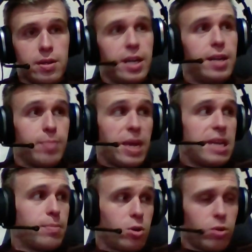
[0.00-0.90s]
and made
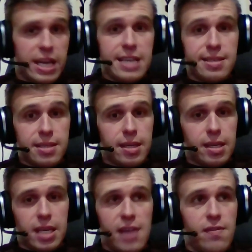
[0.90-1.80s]
him crazy
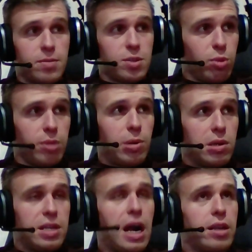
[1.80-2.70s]
and gave him split
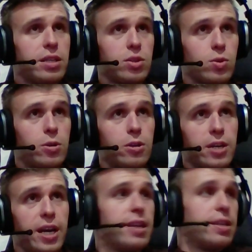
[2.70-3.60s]
personality disorder.
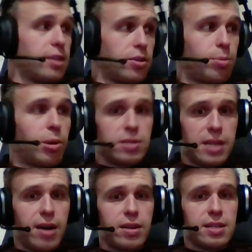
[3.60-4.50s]
And his other
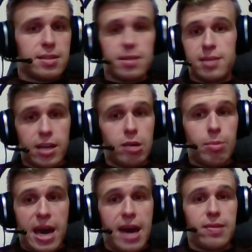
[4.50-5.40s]
personality is a
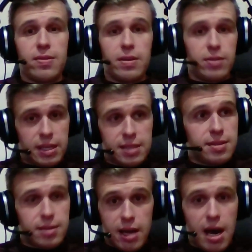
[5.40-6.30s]
psychopath that thinks
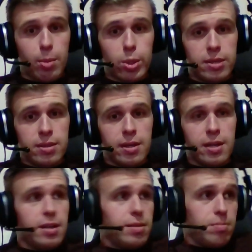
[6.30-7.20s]
it's a goblin.
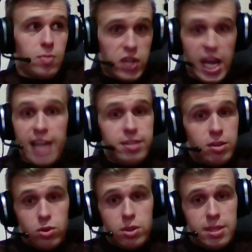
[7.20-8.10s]
That's
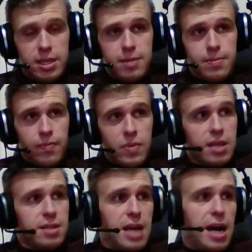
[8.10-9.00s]
interesting.
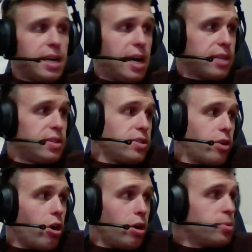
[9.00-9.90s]
Doc Ock, these
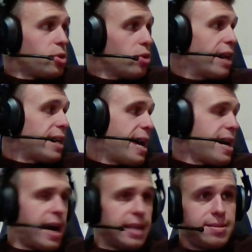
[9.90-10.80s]
arms are like
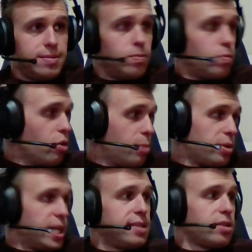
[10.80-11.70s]
AI robo
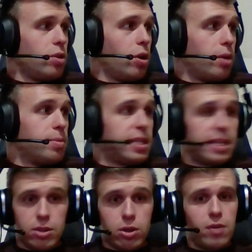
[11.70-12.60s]
tentacle arms, and they
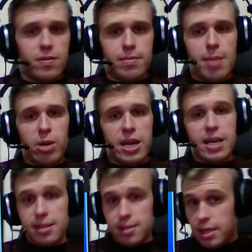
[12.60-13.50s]
took over my brain
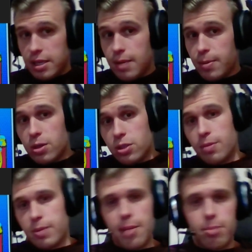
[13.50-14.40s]
because the inhibitor
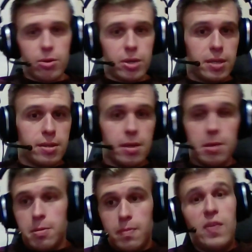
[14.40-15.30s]
chip got broken.
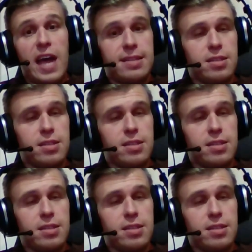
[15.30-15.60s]
That's